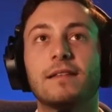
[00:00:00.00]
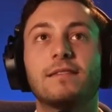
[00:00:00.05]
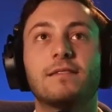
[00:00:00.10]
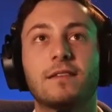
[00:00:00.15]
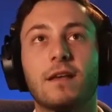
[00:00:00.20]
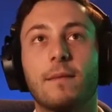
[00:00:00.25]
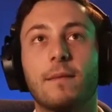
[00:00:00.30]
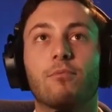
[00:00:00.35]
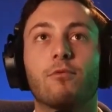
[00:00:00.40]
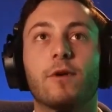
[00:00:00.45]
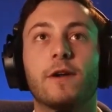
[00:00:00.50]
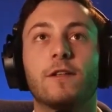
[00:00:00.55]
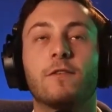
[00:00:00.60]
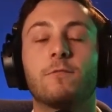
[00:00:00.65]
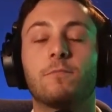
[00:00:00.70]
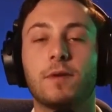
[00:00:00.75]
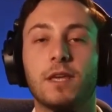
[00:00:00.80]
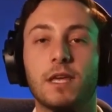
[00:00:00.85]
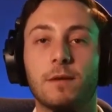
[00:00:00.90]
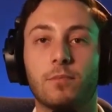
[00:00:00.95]
separates
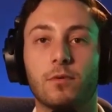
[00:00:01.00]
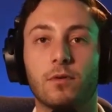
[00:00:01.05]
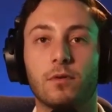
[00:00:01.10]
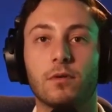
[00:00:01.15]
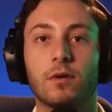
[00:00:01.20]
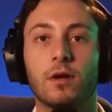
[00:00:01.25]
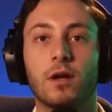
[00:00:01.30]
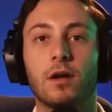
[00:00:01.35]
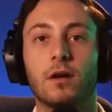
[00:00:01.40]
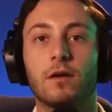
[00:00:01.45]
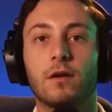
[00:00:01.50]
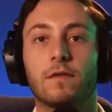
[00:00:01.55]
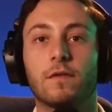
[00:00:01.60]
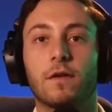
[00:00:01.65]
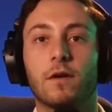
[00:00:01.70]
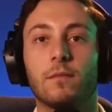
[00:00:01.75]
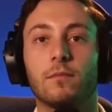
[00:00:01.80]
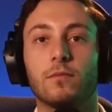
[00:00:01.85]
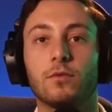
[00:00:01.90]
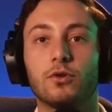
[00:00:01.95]
people
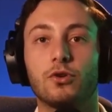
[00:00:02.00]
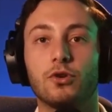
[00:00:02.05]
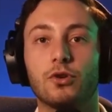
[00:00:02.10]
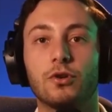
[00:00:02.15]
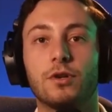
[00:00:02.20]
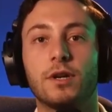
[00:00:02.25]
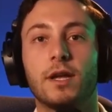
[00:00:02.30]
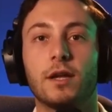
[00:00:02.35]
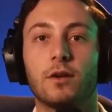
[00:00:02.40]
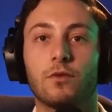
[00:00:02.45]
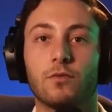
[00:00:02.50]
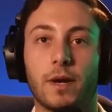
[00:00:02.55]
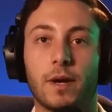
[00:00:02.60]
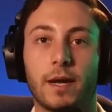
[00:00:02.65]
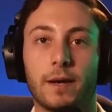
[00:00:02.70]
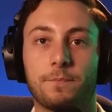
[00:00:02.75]
from good and great.